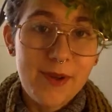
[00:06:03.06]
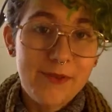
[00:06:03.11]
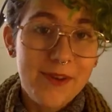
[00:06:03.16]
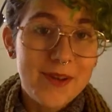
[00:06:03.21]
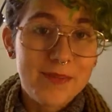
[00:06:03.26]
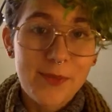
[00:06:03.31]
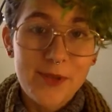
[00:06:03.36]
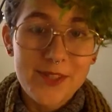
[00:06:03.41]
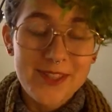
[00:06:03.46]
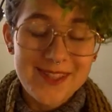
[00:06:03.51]
my
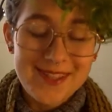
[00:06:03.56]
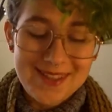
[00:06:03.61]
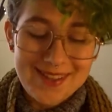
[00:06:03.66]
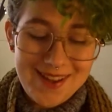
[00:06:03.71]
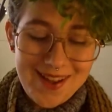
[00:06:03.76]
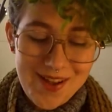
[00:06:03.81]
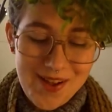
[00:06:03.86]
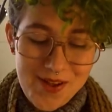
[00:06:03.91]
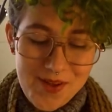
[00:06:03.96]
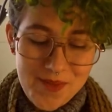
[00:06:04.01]
friend puts
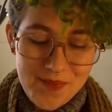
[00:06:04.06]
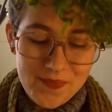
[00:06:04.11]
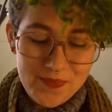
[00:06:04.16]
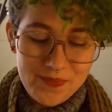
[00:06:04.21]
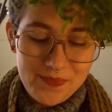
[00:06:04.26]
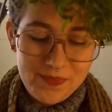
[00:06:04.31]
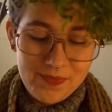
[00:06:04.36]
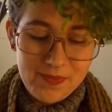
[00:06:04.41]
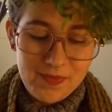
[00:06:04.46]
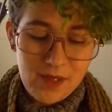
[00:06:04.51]
it,
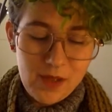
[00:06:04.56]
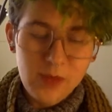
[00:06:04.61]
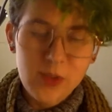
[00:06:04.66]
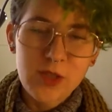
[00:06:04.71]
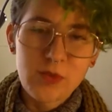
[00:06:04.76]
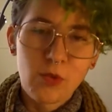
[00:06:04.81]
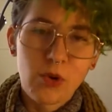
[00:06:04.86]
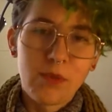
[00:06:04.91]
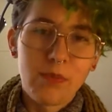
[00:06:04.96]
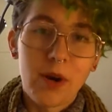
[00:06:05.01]

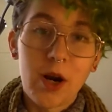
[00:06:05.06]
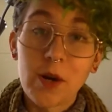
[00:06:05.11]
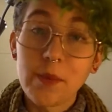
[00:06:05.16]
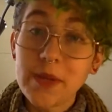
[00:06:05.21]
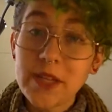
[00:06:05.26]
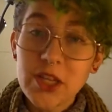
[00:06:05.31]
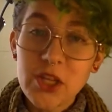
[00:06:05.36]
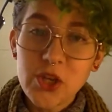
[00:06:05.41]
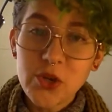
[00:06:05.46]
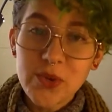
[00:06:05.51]
almost more
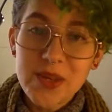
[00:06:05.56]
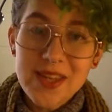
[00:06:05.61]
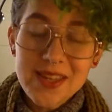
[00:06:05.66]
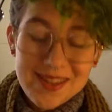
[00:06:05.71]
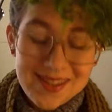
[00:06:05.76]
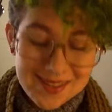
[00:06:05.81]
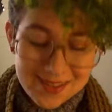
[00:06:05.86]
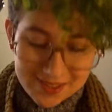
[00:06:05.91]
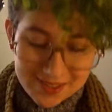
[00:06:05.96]
barbecue-y.